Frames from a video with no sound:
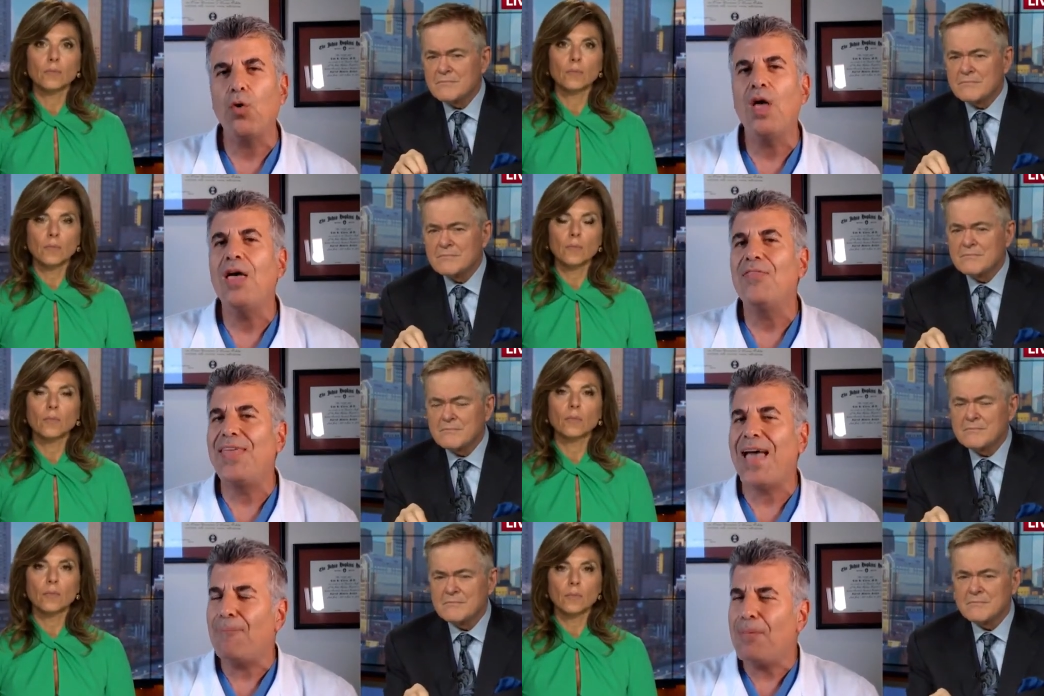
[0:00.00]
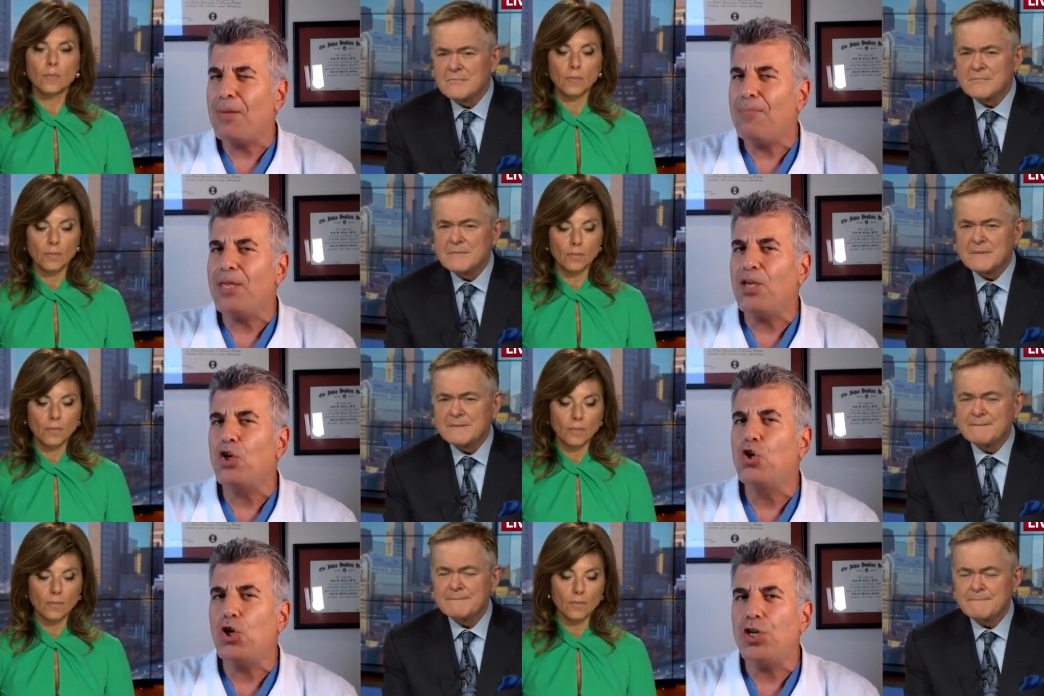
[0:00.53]
Speaker 1: So that may
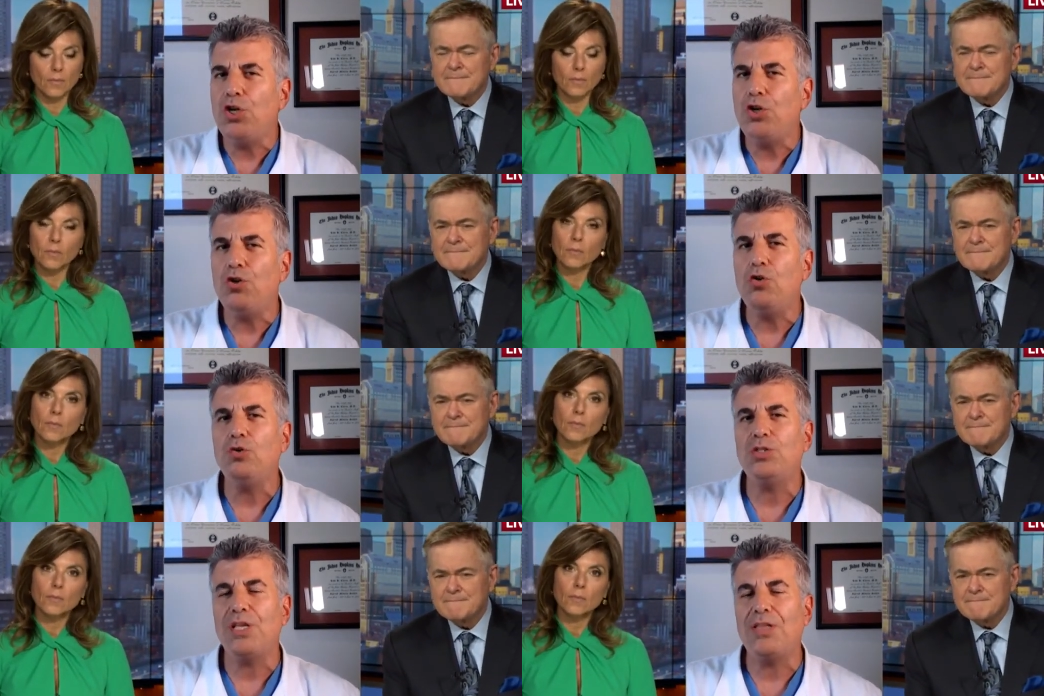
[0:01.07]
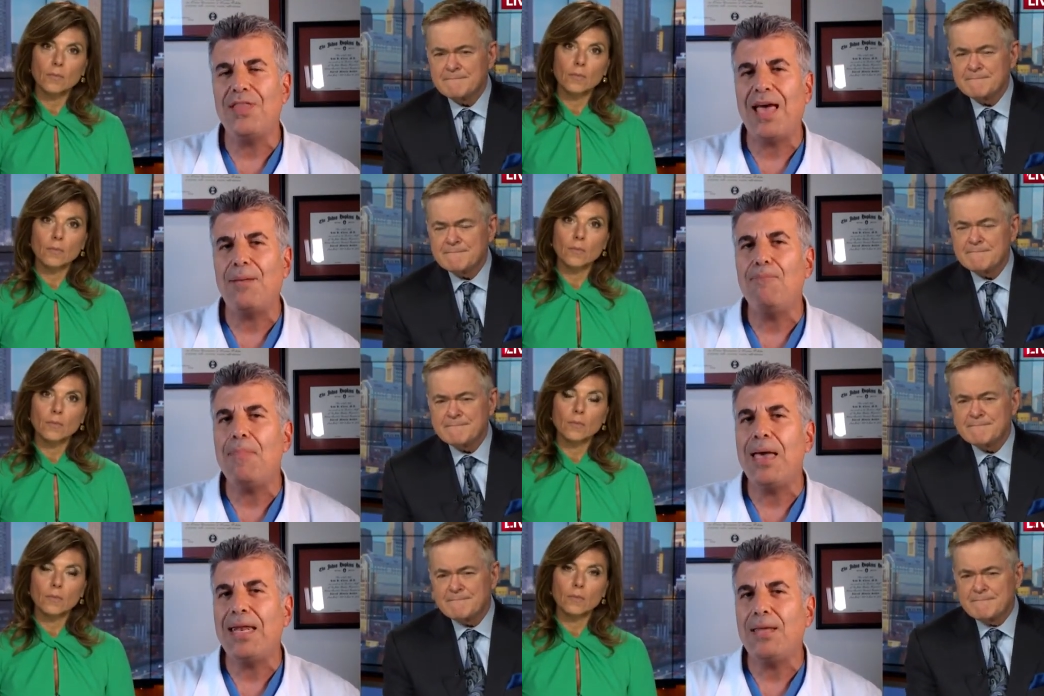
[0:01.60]
be good news in
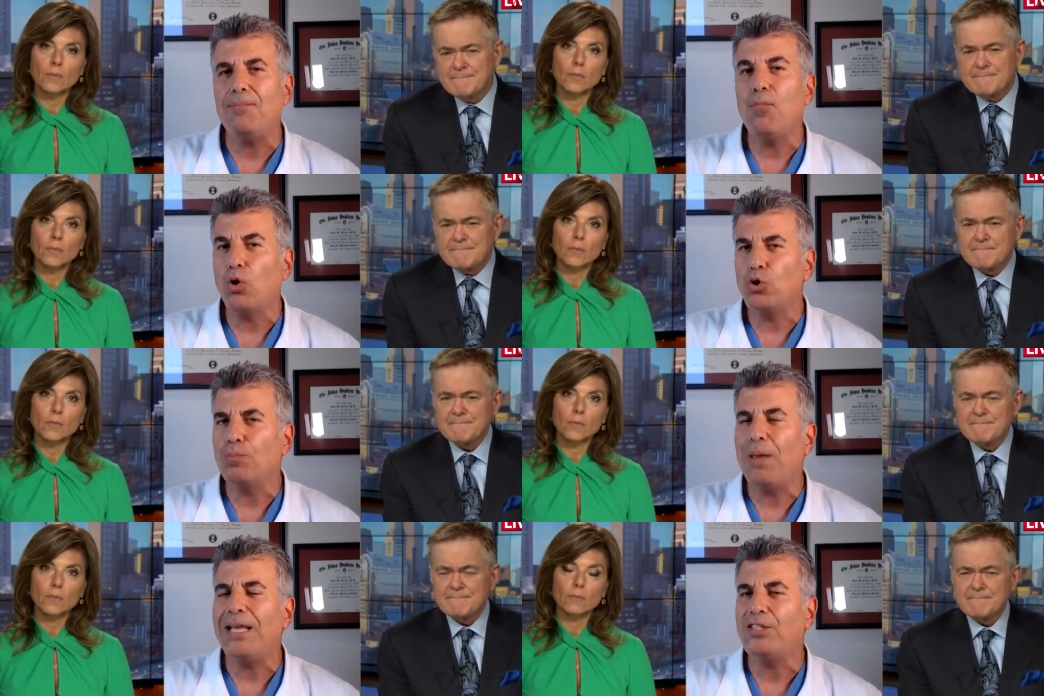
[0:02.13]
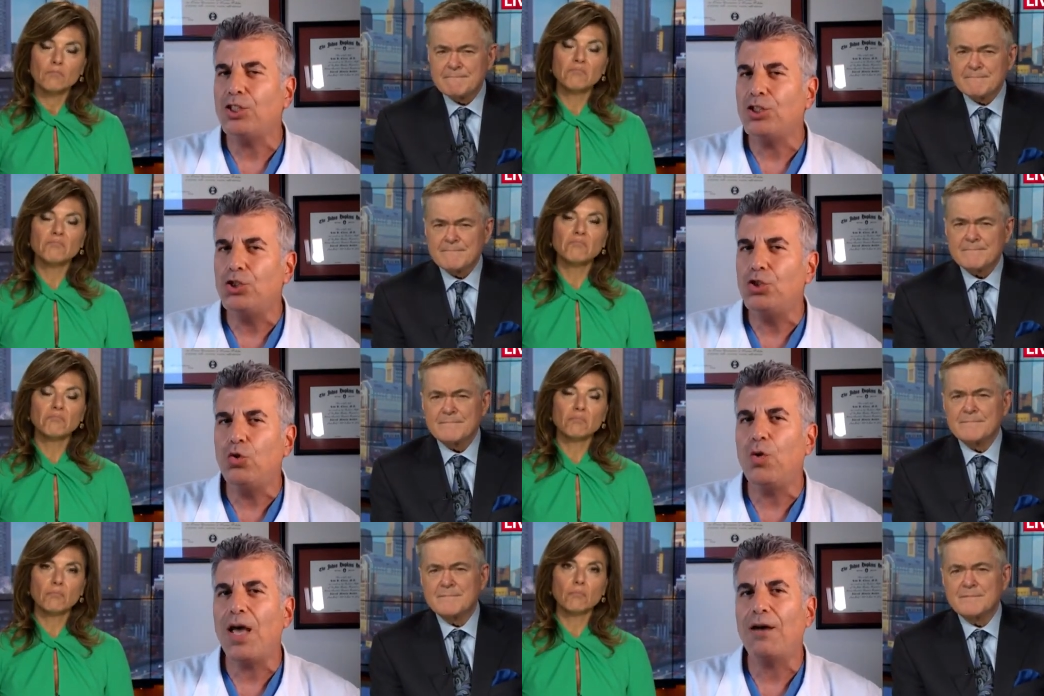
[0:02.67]
that many most patients
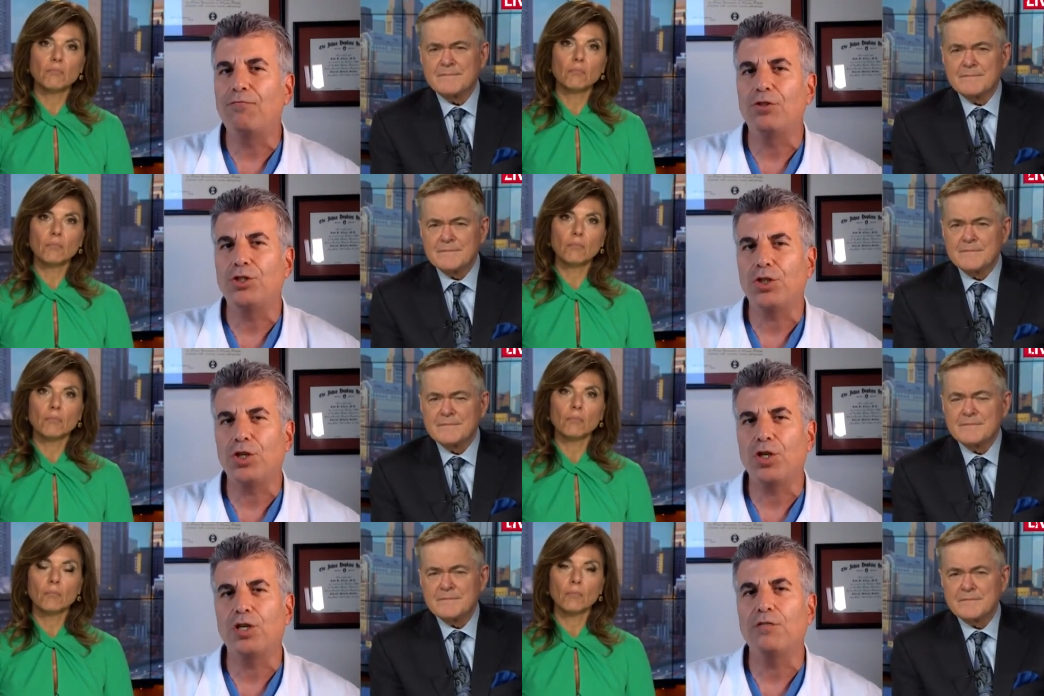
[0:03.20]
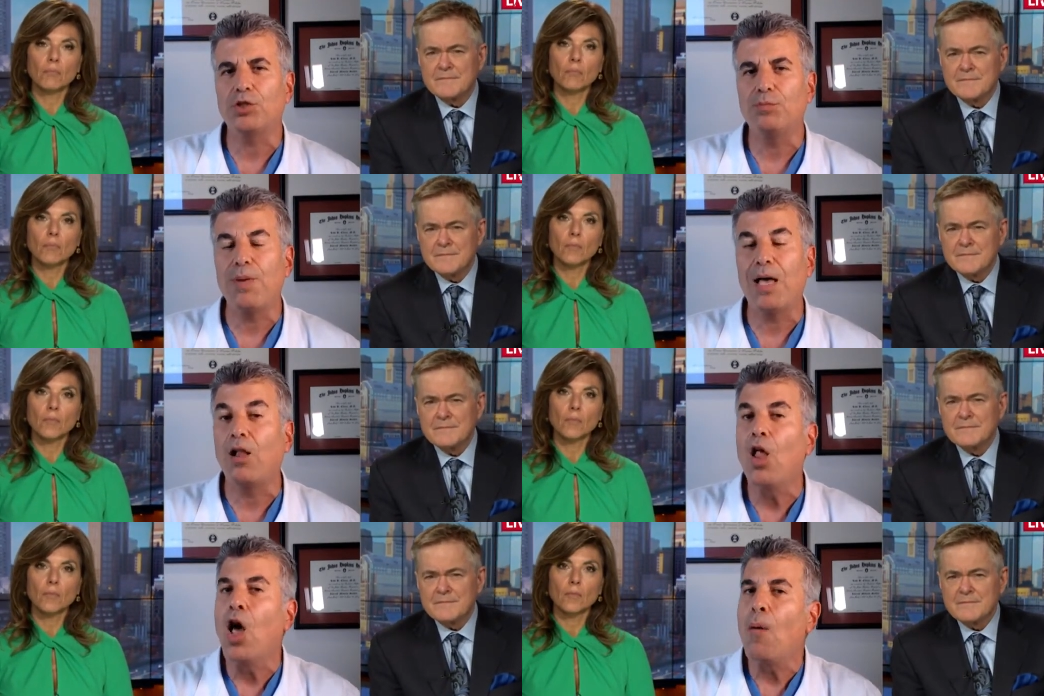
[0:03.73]
mm. do have return of
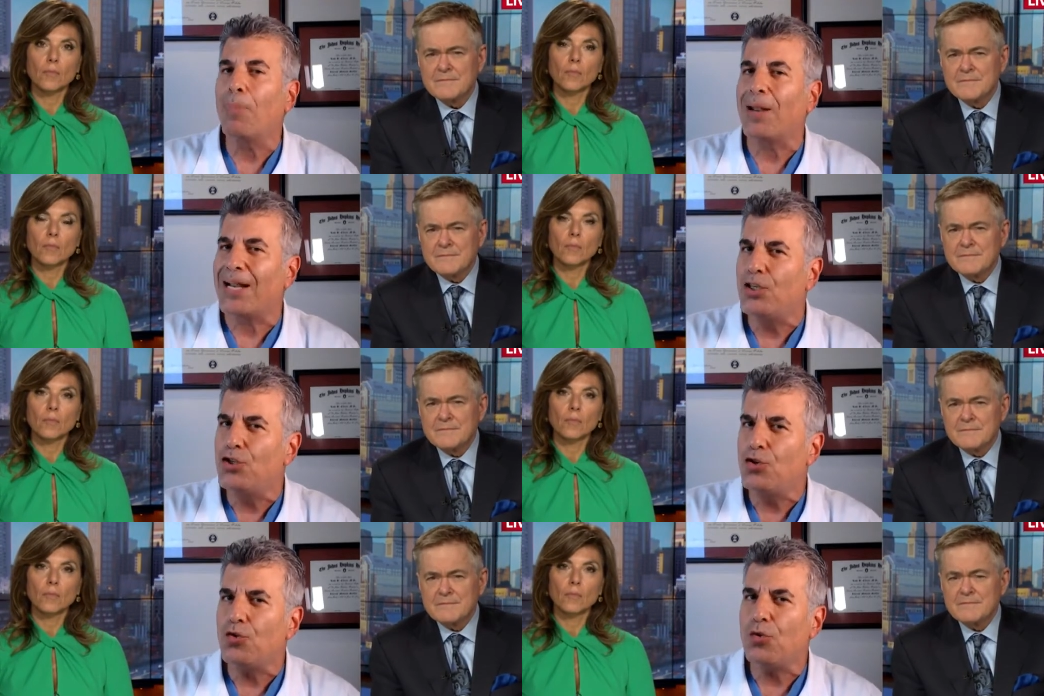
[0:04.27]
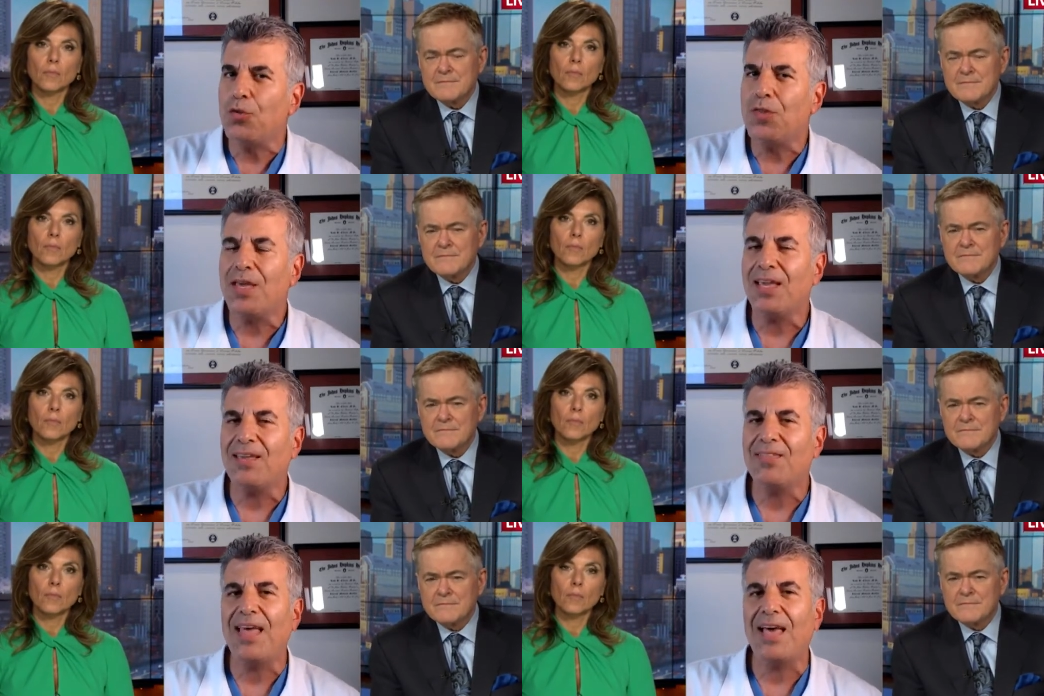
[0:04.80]
smell. But I do
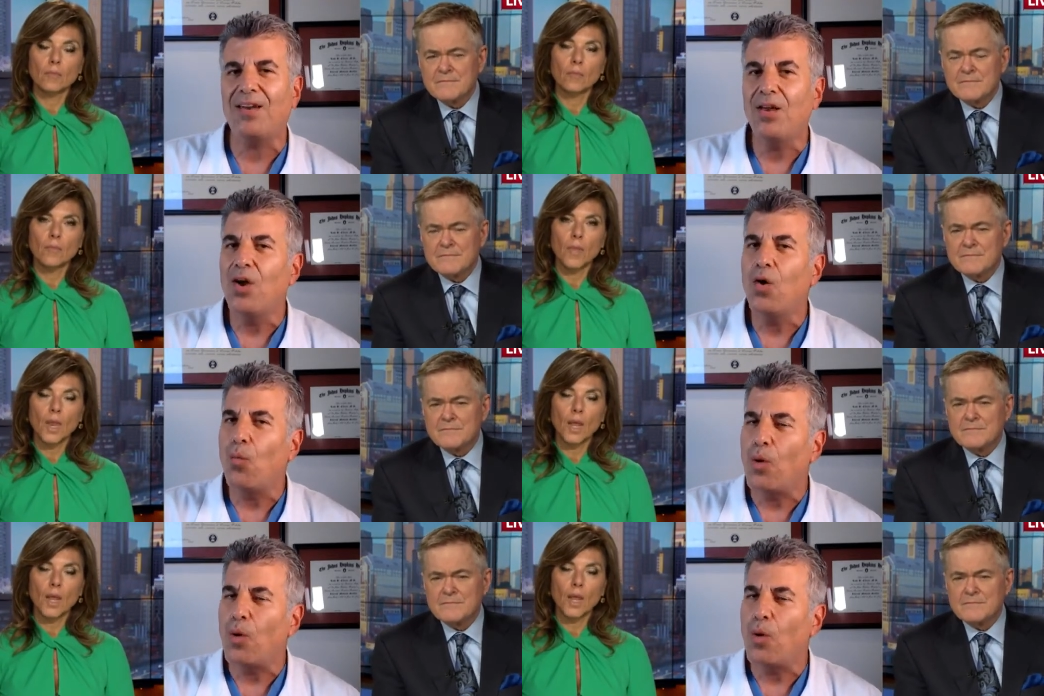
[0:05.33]
think that